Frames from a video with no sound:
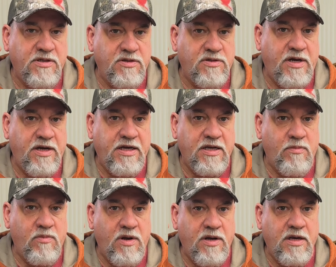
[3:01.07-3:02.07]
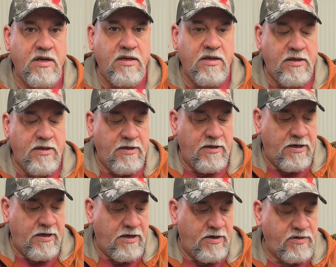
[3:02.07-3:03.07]
going to try to get them running,
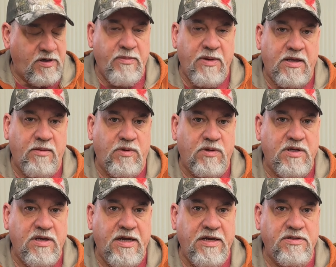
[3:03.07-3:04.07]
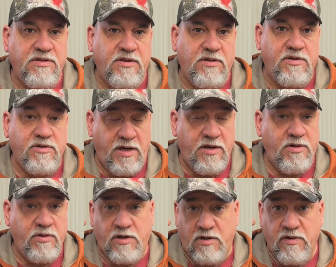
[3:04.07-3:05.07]
try to make them look nice, try to
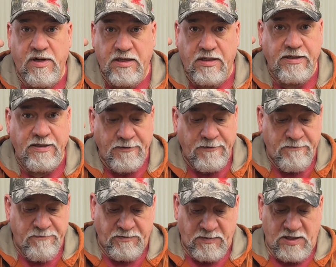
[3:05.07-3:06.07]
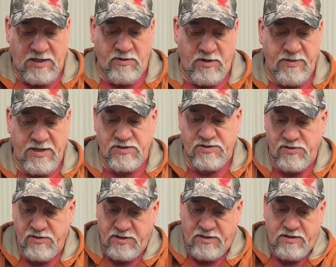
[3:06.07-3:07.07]
do it correctly. I want to make sure
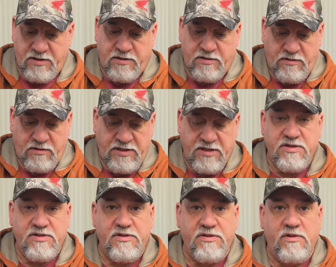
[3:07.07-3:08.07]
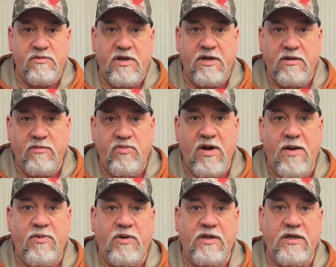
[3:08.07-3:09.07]
that the engines are running
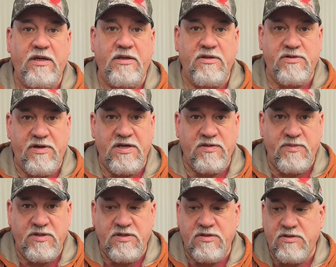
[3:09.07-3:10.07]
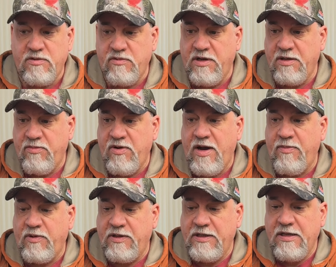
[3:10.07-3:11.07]
properly and the transmissions are running
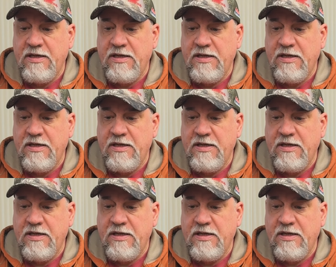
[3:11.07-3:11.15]
properly.